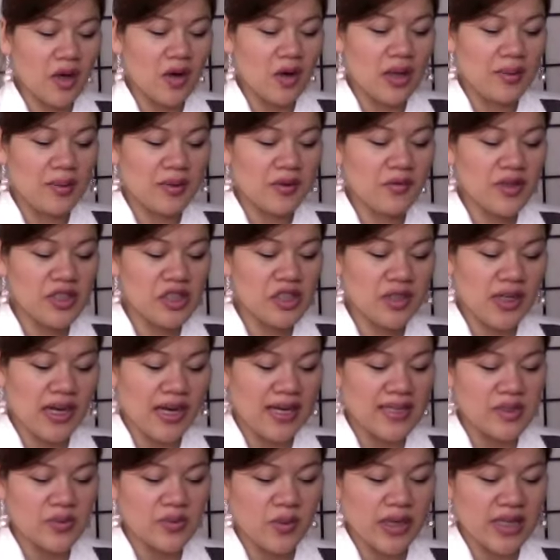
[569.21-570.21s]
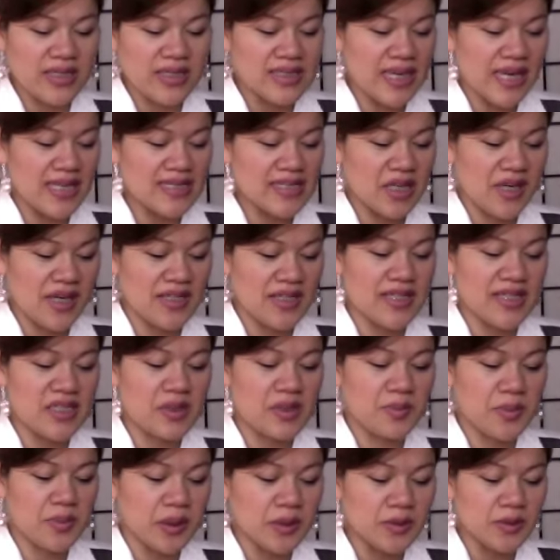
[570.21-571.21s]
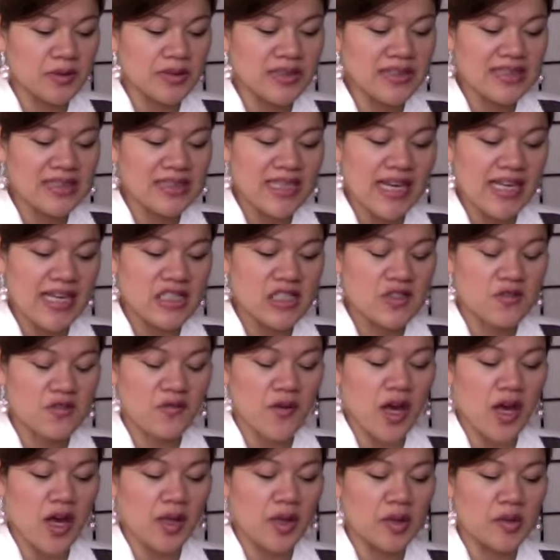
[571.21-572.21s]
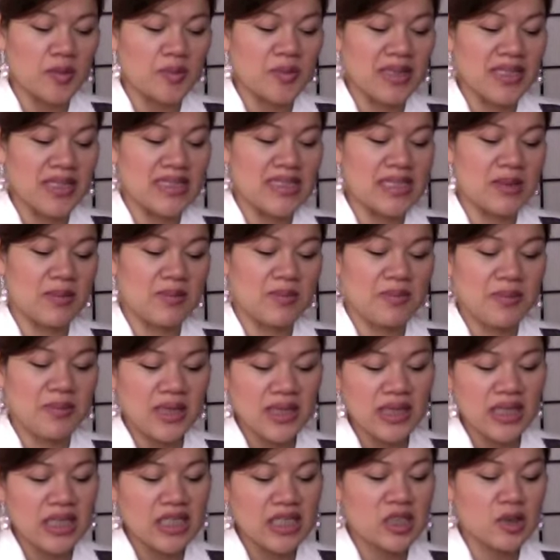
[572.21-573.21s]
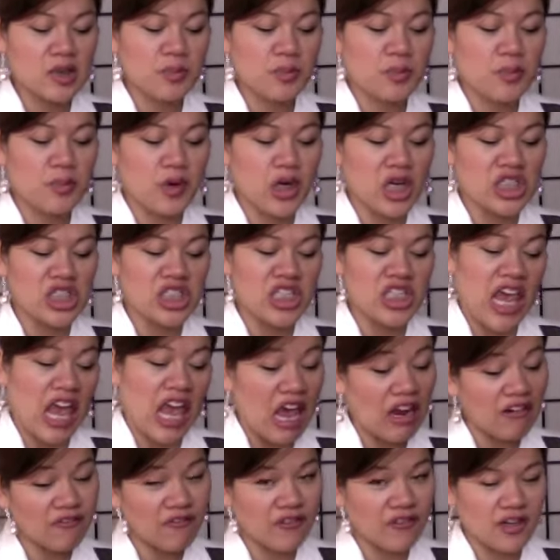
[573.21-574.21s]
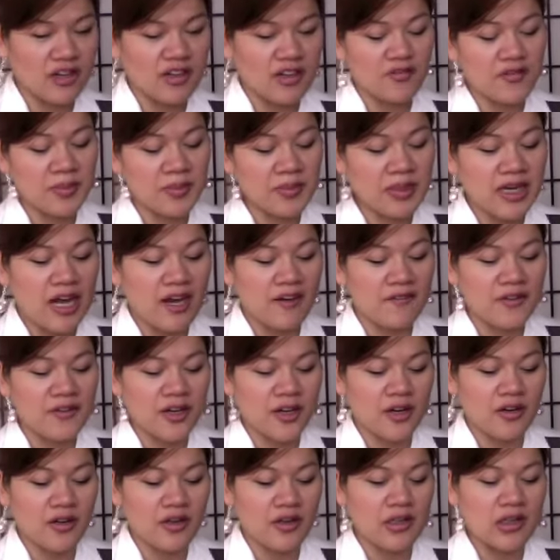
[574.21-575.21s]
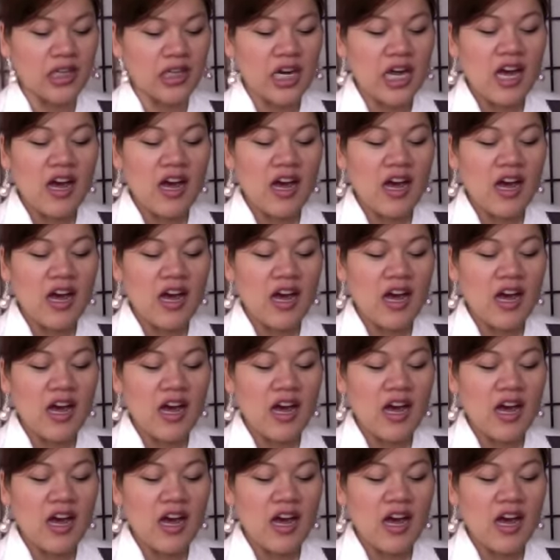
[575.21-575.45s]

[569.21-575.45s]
Oh, let me read you guys what it says here. It says bold intense volume meets the biggest brush ever from CoverGirl